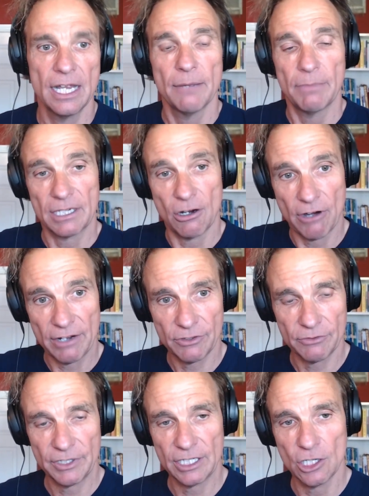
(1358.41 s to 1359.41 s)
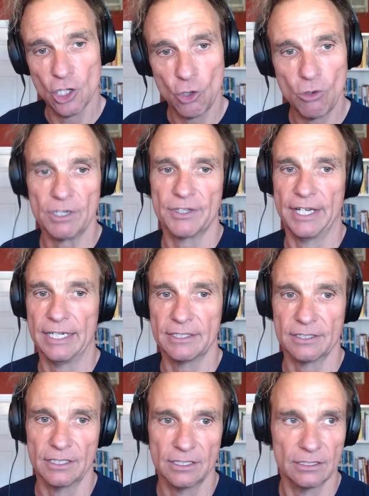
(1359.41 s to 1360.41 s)
But however, we lowered that
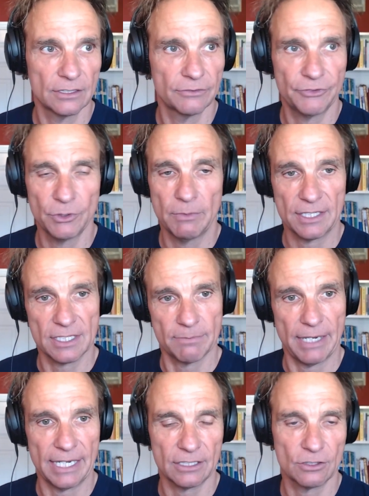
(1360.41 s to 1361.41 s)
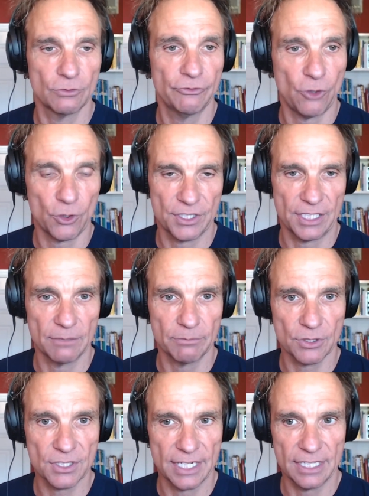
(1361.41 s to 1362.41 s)
a few months back to
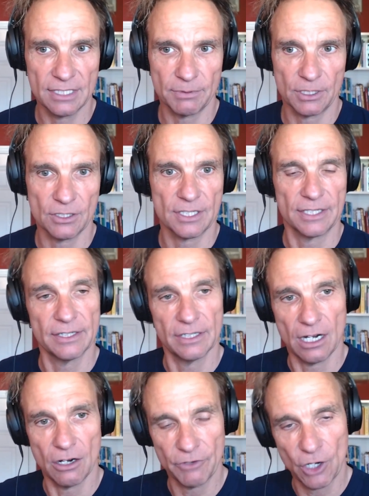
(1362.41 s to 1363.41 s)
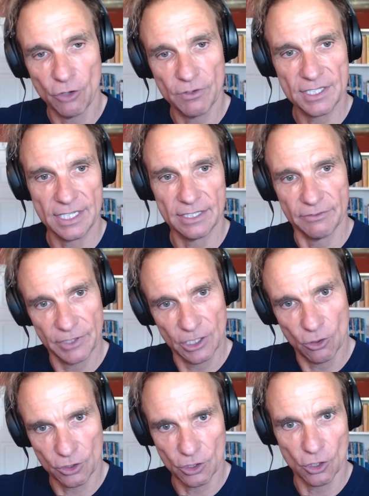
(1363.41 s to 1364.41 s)
14% because we always said that we're
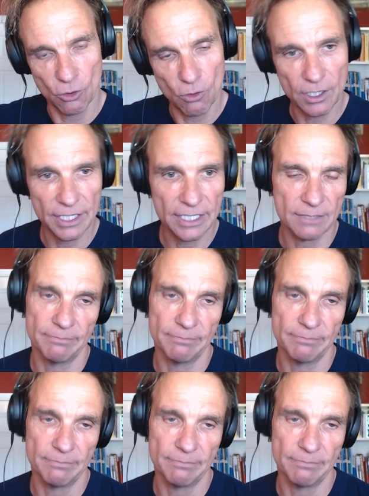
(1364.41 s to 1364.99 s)
going to lower it.